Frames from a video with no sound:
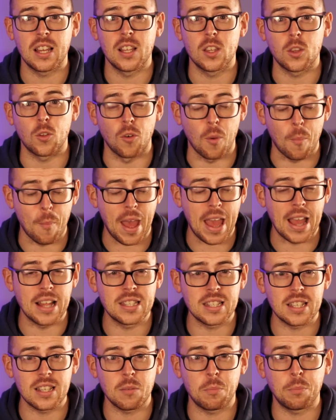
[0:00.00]
the
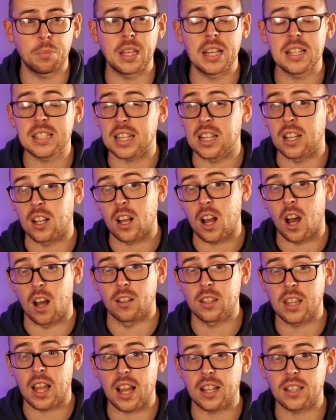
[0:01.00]
reminder, please get in
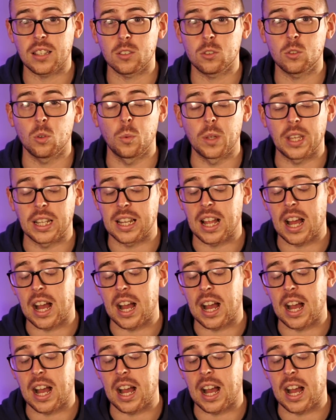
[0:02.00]
contact so we can